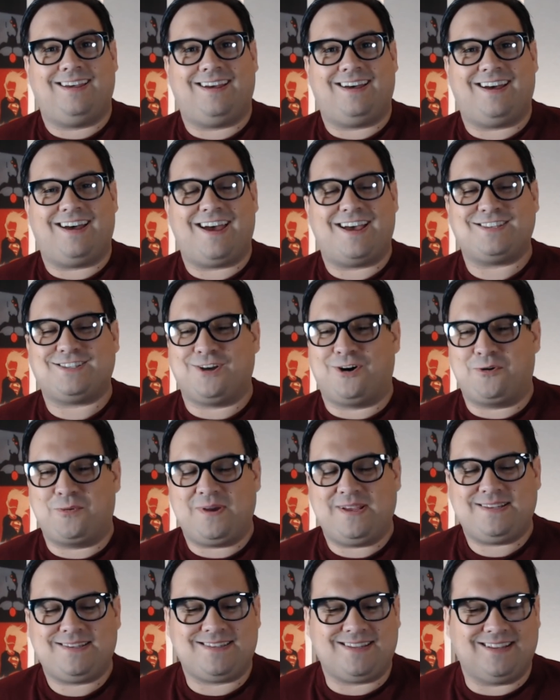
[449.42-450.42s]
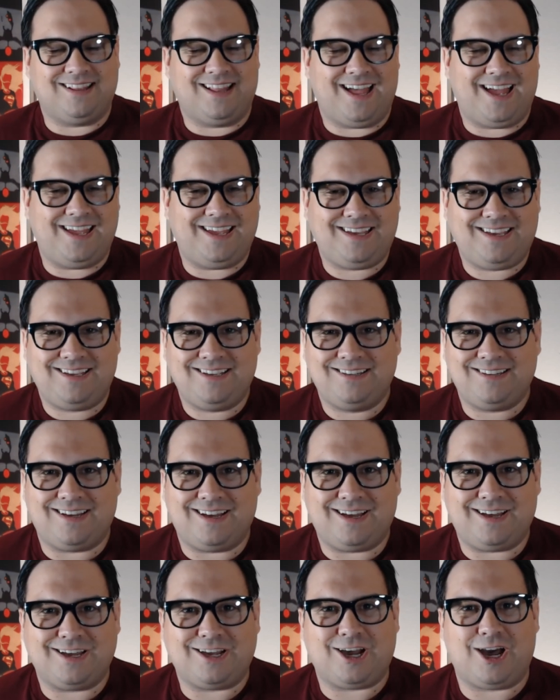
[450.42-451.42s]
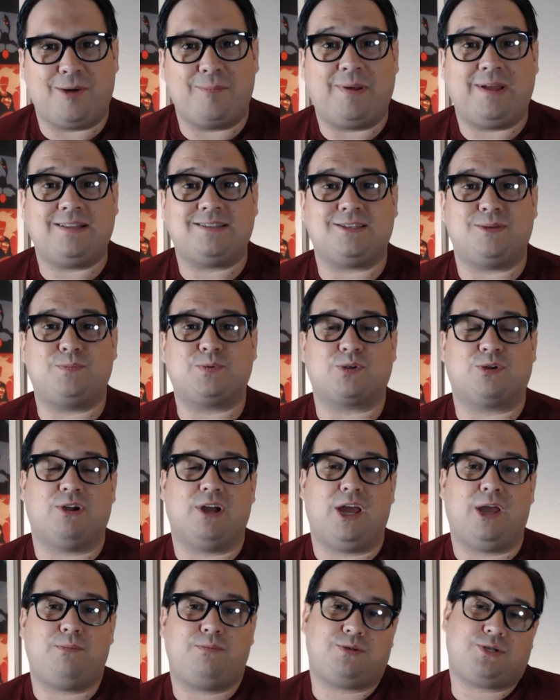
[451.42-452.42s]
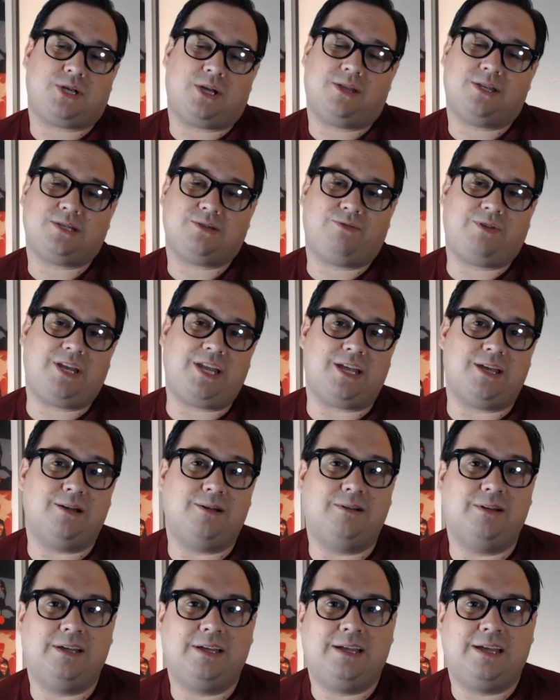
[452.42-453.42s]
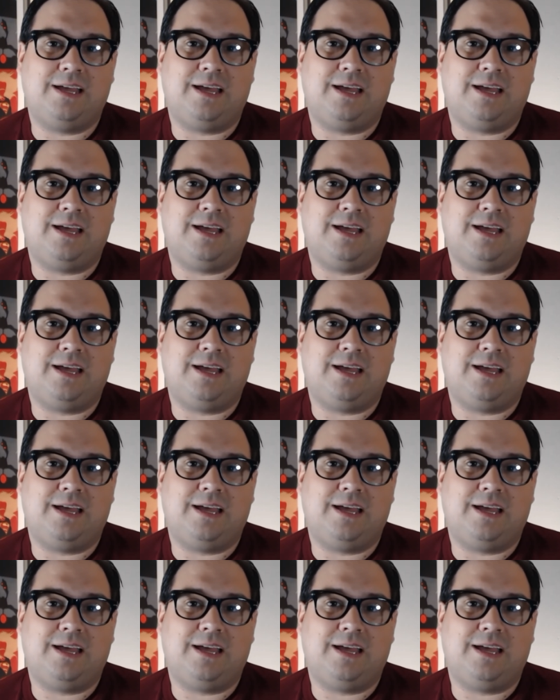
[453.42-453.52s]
As always, like, comment, subscribe, share this video.